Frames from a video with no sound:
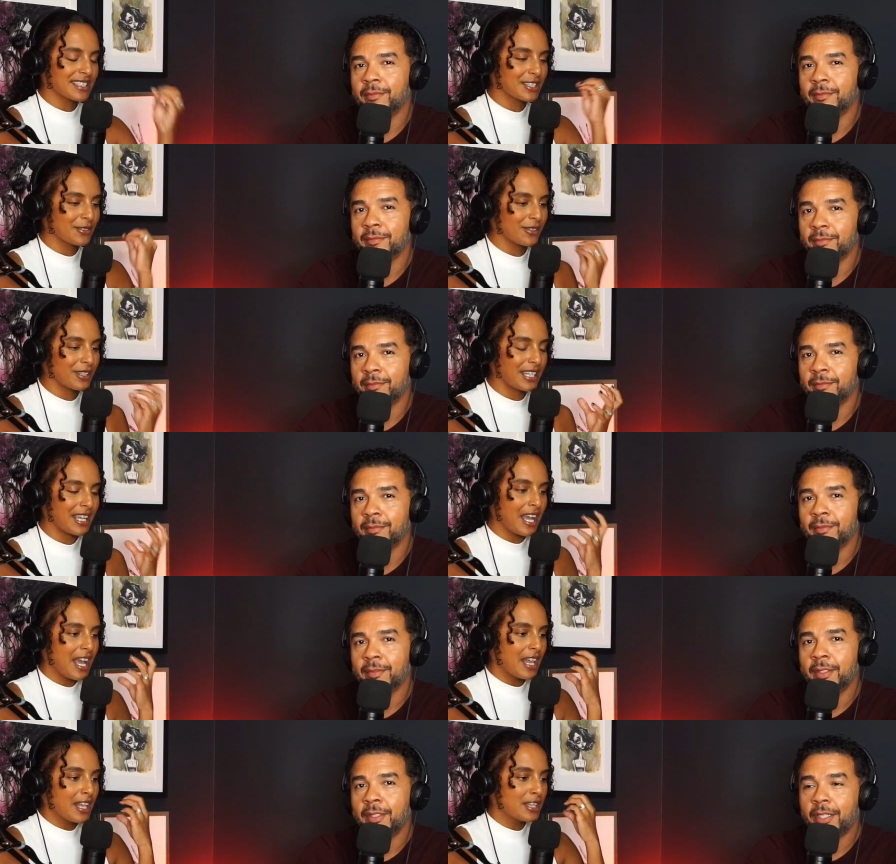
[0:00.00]
Speaker 1: literally
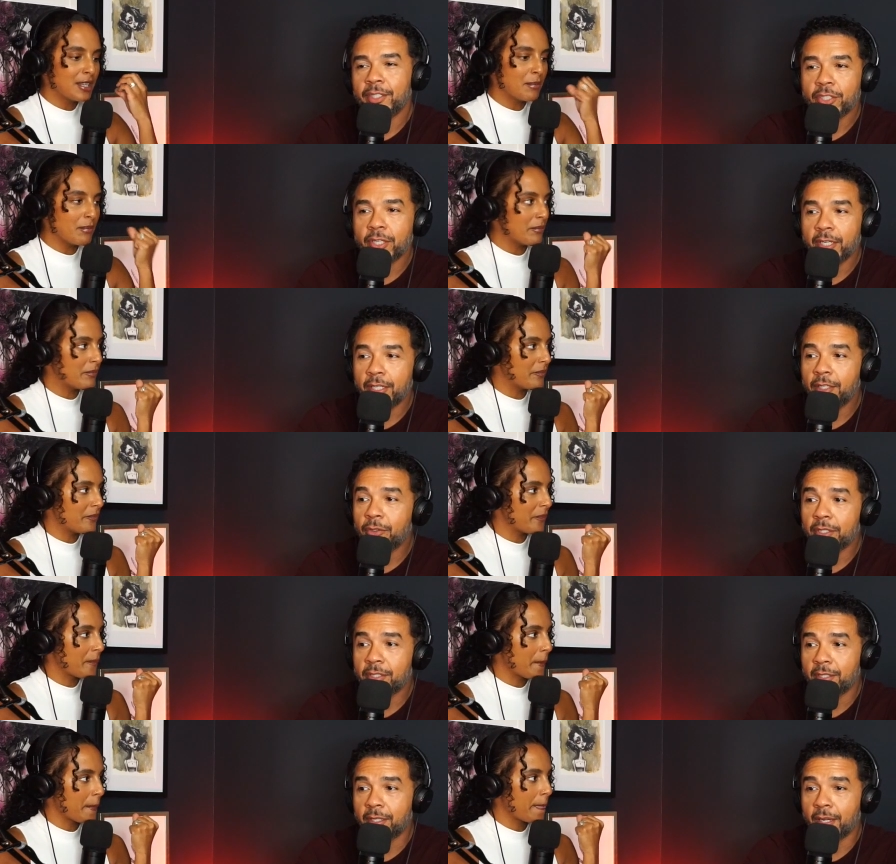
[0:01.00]
Speaker 2: he the, just he literally
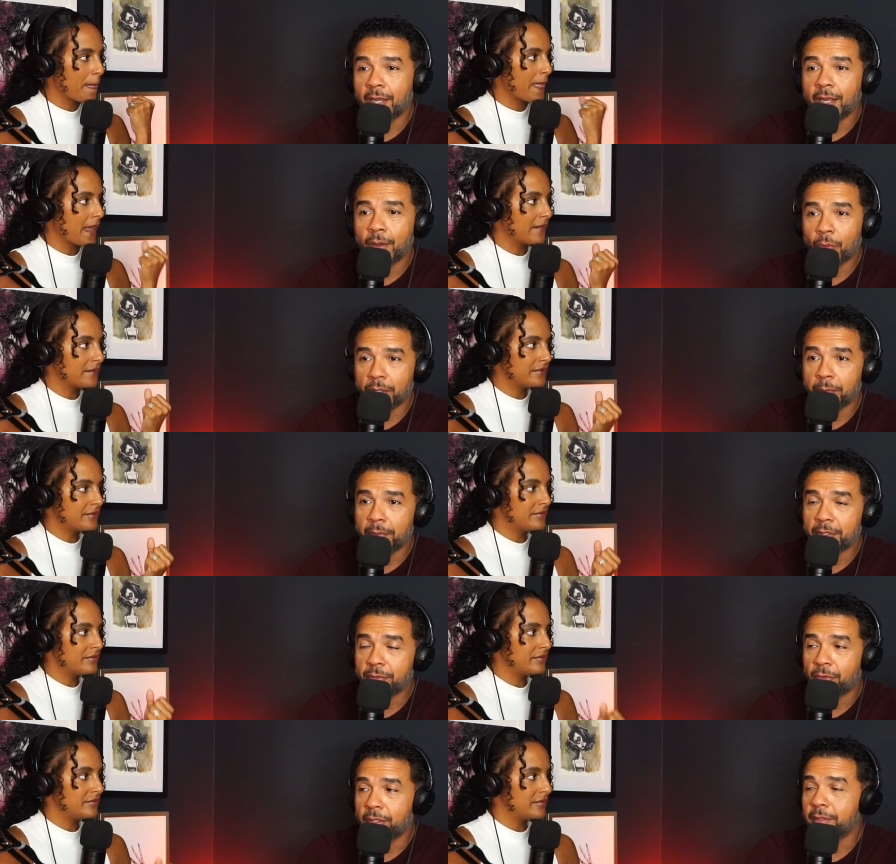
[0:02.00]
said I want a best
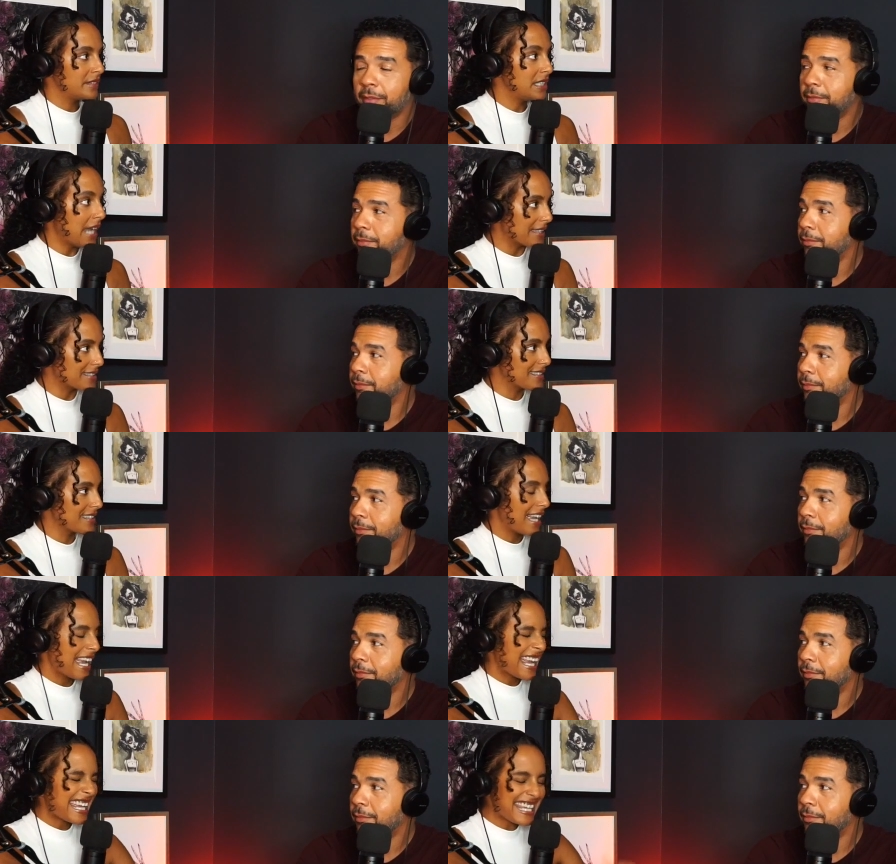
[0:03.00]
friend.
Speaker 1: Yes.
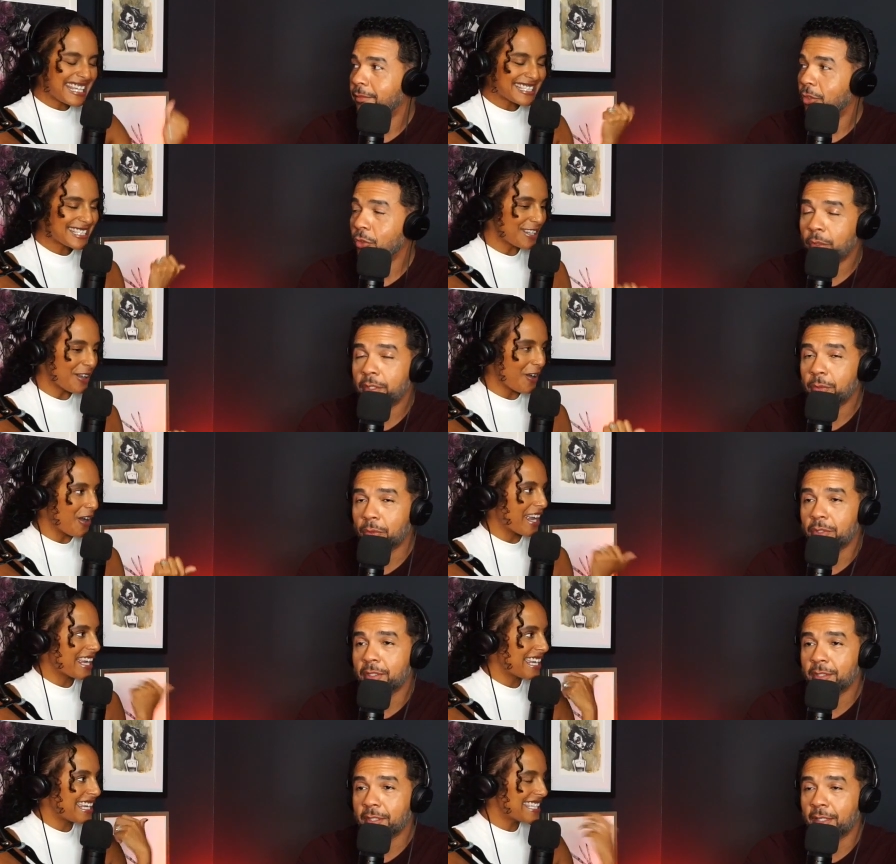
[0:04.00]
He Those said his words
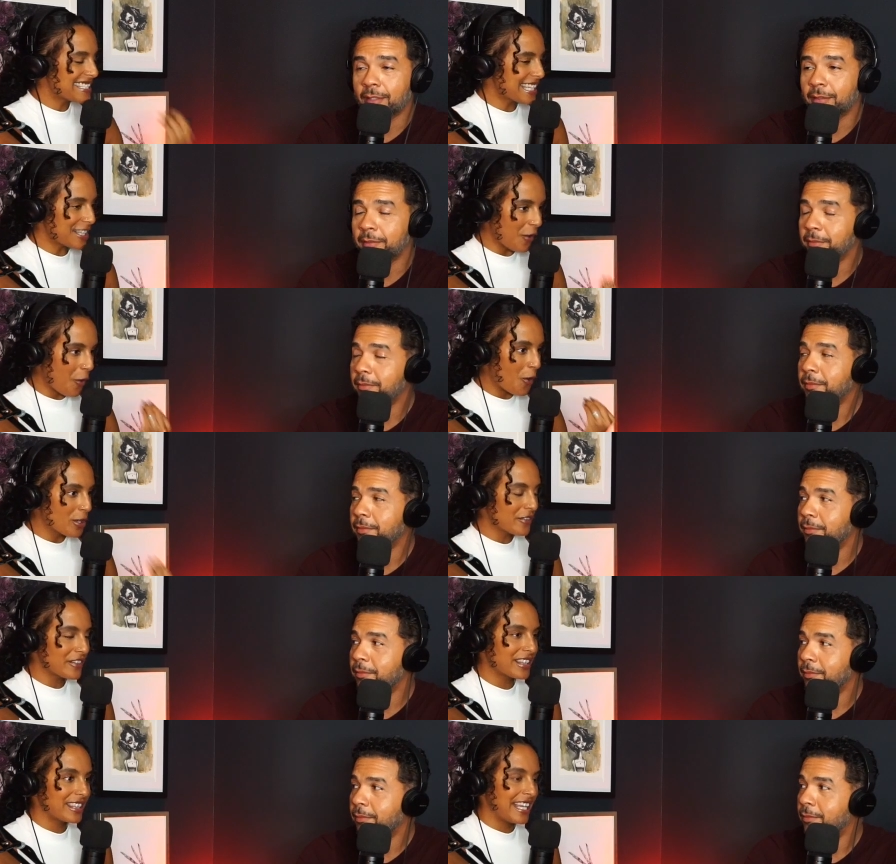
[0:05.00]
exactly. He said all of
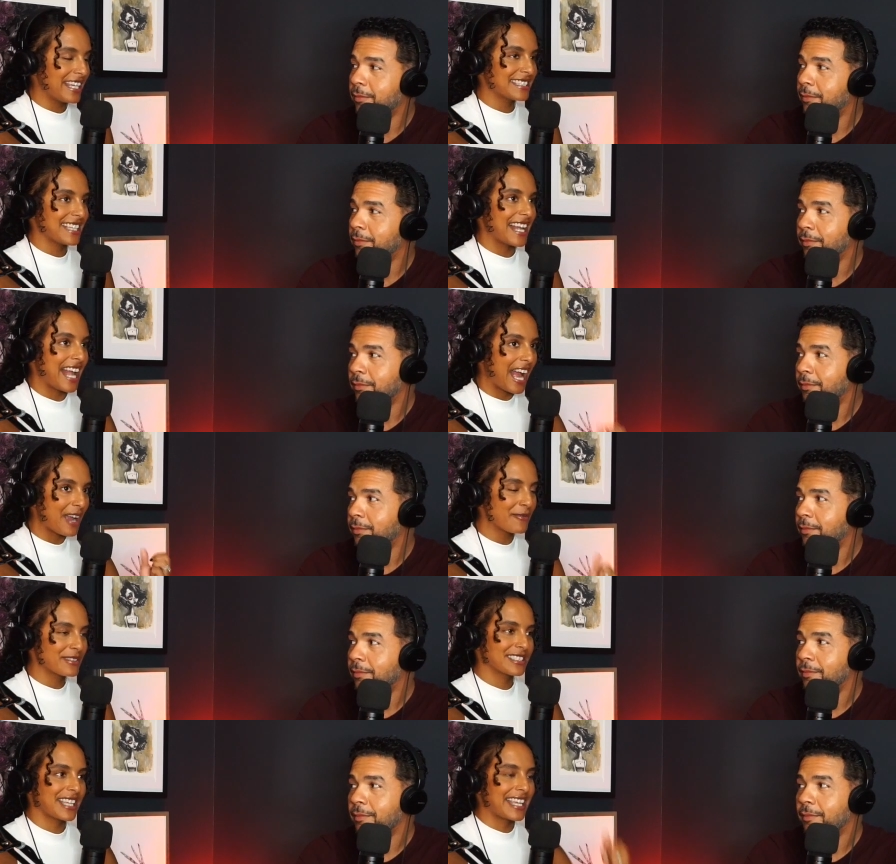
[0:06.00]
the things that I
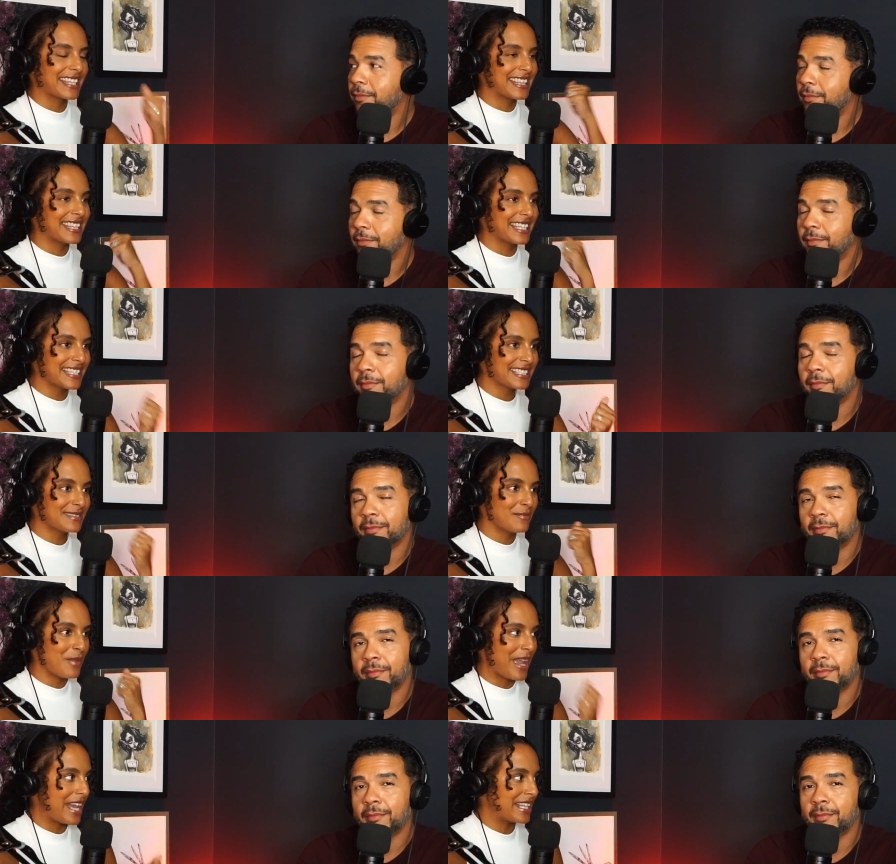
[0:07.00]
was like, this
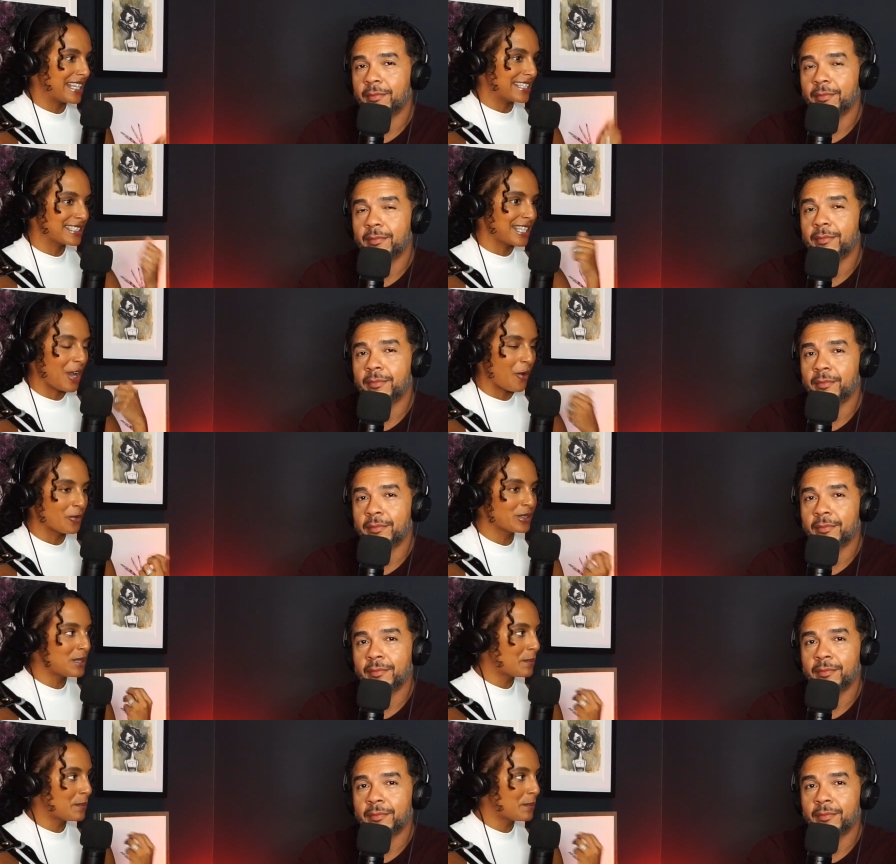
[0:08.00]
man is the only